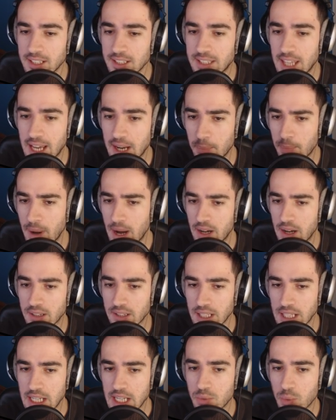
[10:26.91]
That
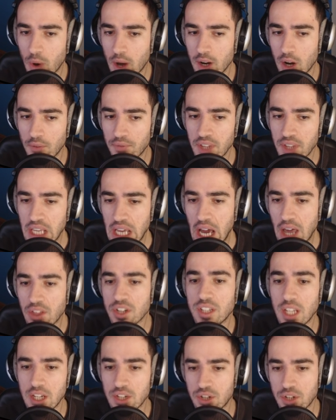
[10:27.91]
apparently is one of the other
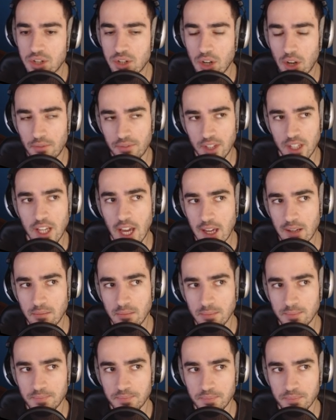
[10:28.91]
dangers of the game.